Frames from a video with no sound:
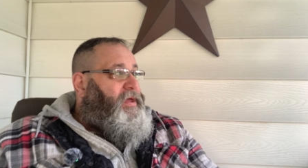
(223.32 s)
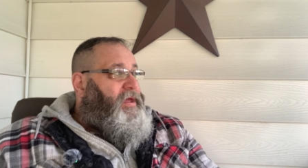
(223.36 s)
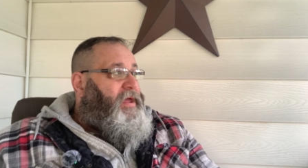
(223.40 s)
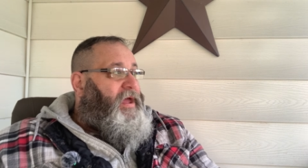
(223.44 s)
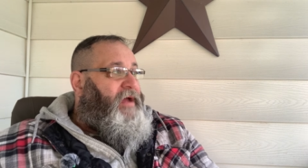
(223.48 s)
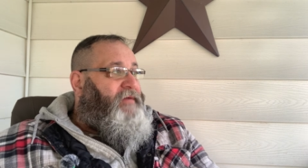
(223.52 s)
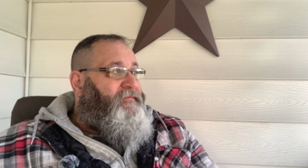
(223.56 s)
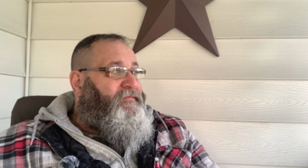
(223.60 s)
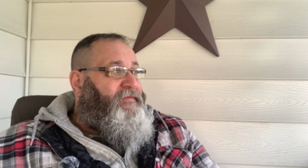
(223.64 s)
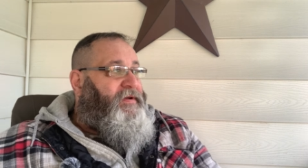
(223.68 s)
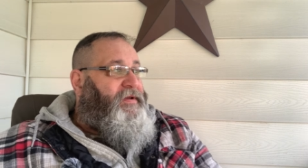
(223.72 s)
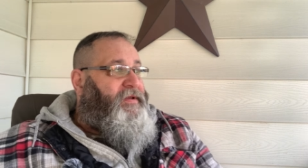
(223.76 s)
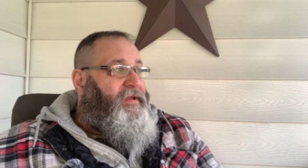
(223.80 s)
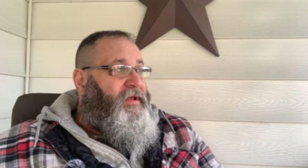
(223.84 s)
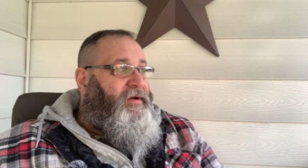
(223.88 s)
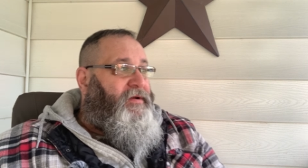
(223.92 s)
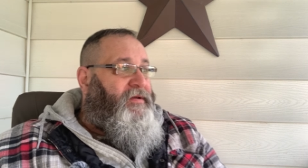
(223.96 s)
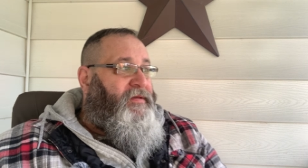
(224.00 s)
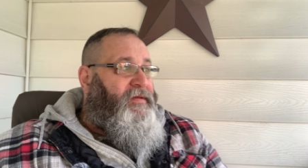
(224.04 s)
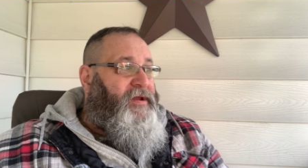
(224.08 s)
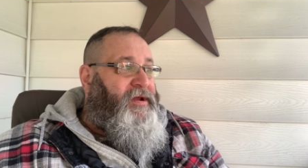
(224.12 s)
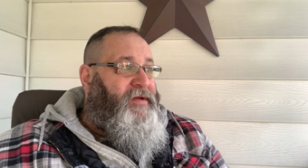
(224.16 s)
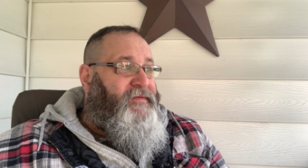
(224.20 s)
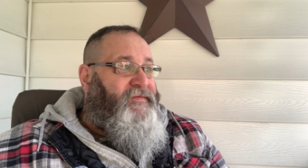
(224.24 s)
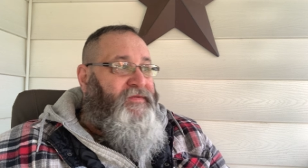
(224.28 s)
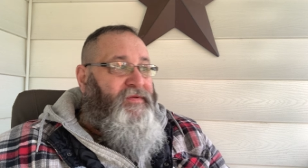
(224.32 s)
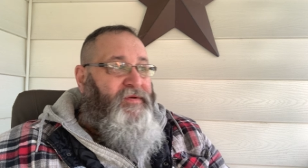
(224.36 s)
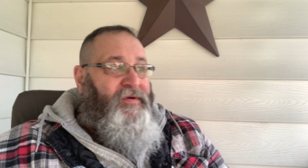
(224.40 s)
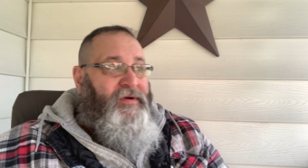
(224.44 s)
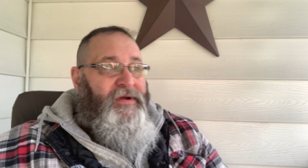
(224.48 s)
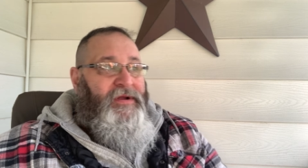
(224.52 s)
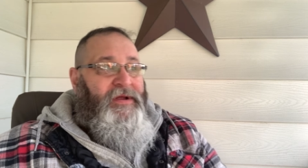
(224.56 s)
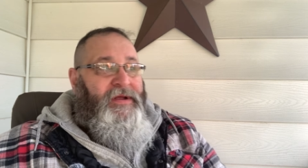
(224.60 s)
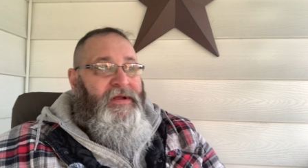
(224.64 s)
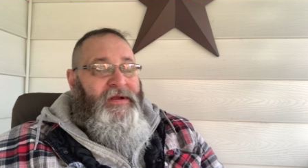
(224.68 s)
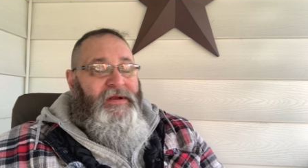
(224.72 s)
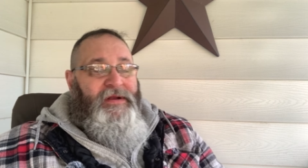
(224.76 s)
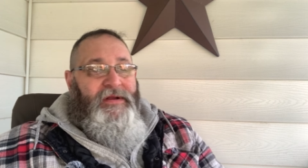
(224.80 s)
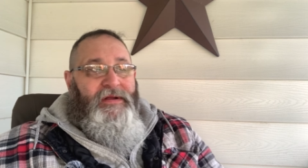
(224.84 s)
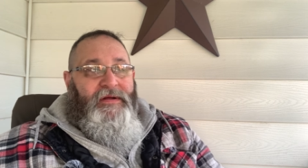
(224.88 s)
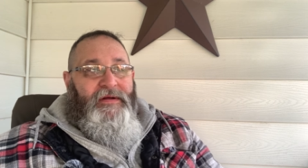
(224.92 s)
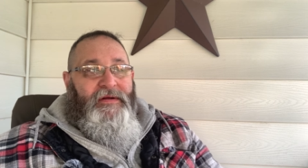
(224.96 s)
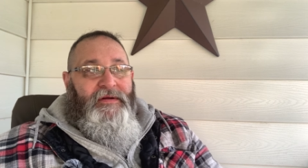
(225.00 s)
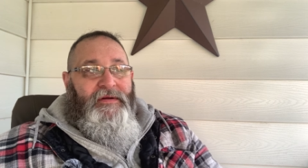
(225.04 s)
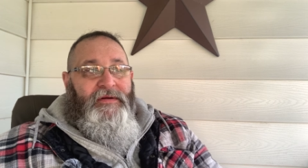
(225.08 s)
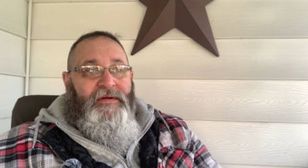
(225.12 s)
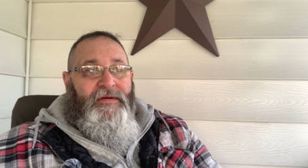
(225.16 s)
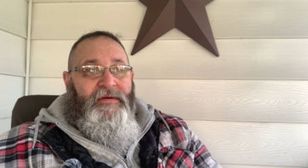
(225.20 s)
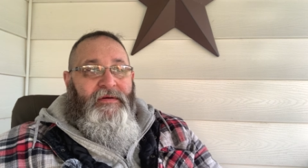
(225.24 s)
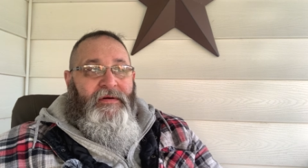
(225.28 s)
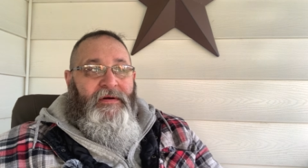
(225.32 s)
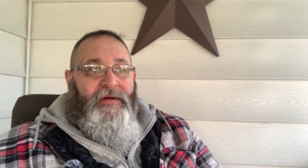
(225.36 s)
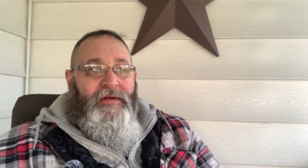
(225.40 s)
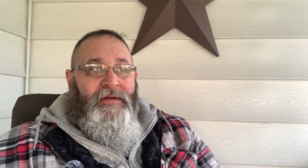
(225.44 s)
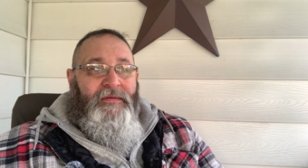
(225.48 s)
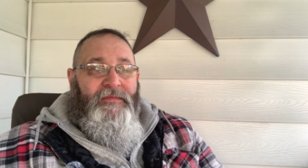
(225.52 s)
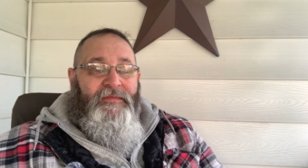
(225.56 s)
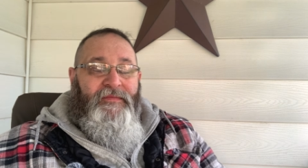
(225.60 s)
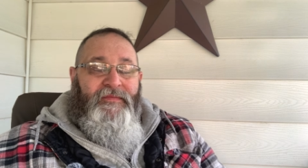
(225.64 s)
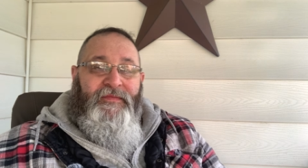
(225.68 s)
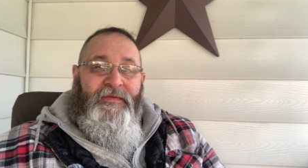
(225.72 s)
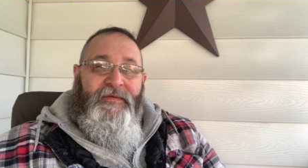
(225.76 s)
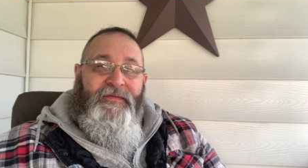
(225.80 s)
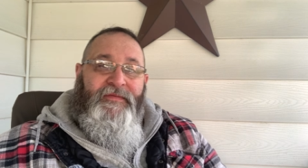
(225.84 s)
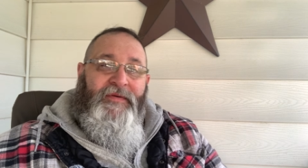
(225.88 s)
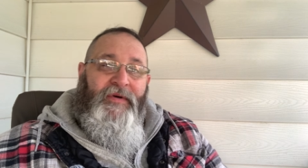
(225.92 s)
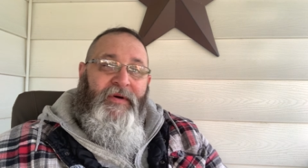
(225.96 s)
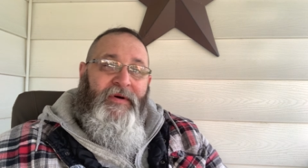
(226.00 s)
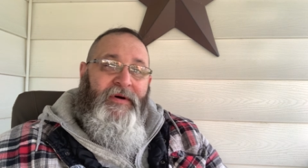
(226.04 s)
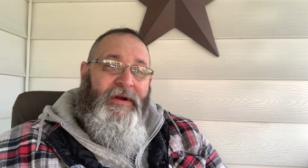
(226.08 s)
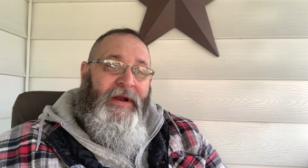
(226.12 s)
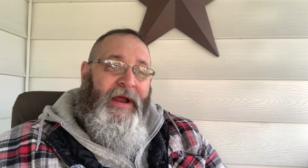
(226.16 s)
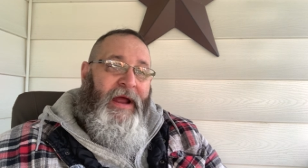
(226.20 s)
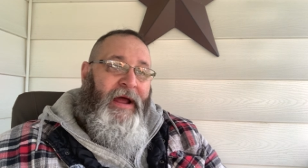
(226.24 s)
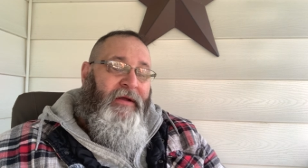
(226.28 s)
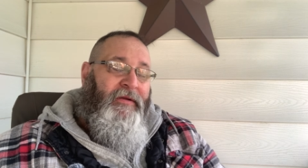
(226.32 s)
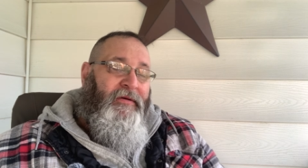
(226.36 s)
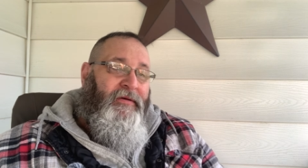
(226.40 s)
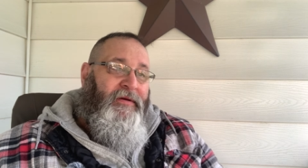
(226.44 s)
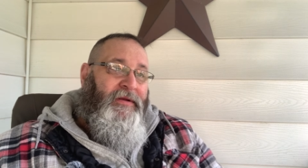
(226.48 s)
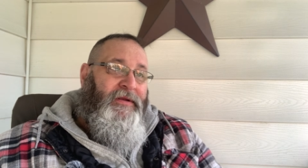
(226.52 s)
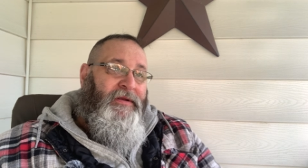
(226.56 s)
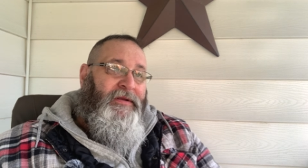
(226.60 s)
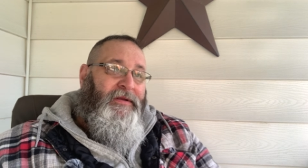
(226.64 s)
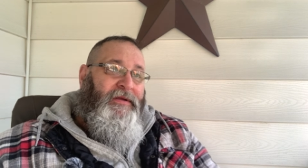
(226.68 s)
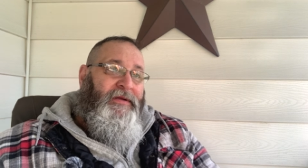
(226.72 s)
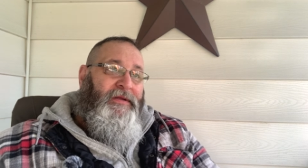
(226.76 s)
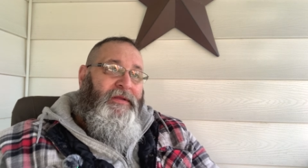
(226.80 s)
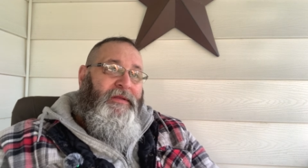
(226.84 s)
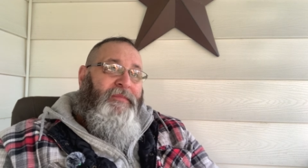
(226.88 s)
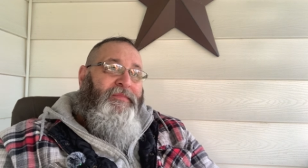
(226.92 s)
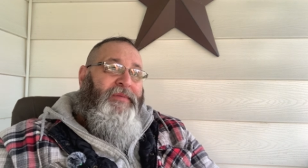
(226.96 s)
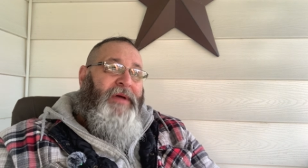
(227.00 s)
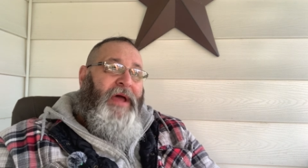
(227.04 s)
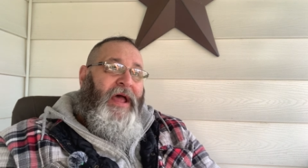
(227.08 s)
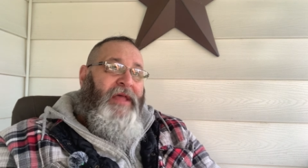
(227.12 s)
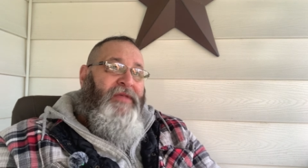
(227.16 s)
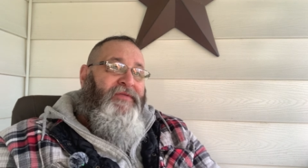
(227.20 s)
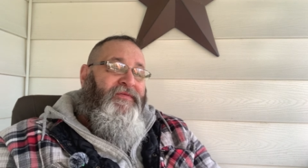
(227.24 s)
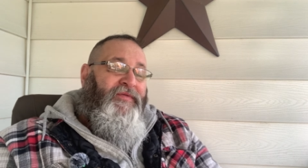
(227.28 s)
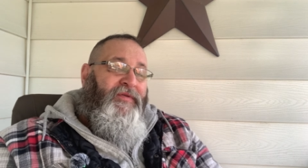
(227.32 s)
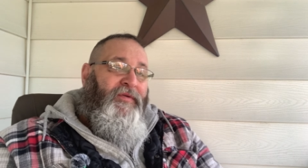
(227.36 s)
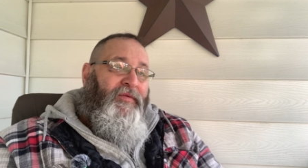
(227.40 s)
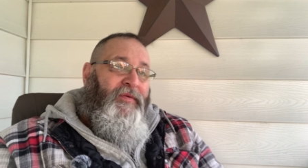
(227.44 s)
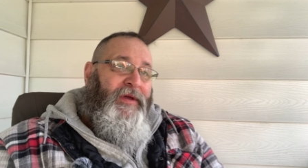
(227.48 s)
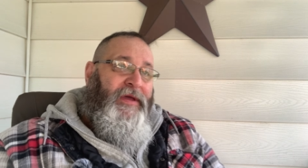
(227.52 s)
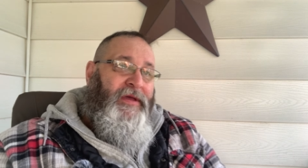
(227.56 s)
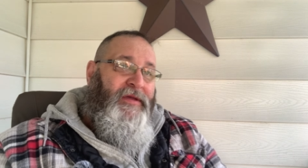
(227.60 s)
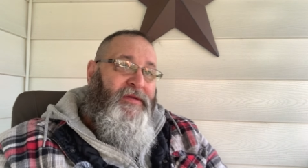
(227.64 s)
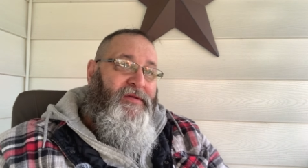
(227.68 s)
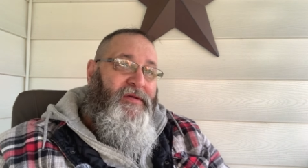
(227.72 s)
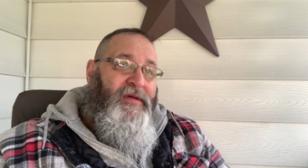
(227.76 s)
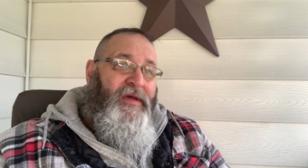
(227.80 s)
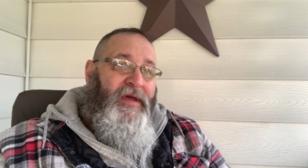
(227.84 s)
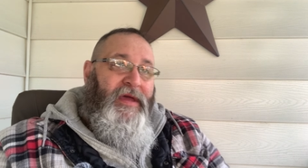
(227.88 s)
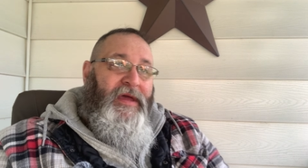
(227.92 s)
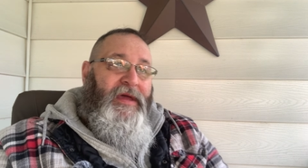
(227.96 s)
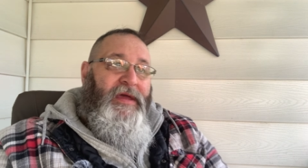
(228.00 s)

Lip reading: every dinner that we've gone out on in the past few weeks,